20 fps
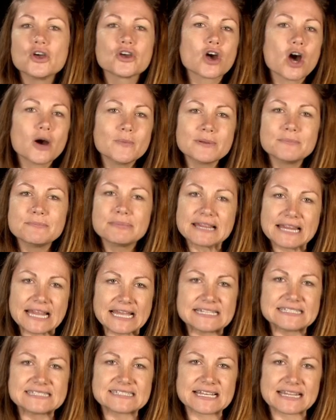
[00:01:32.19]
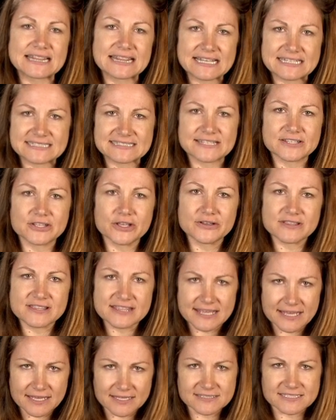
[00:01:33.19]
commonplace and lesser-known
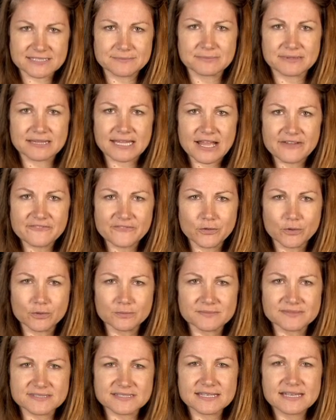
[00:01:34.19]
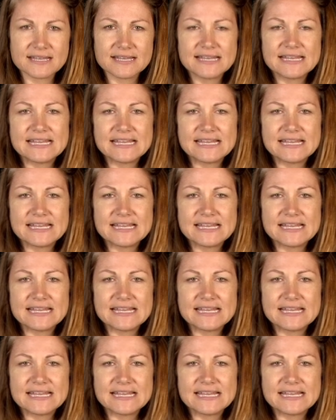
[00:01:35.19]
texts and platforms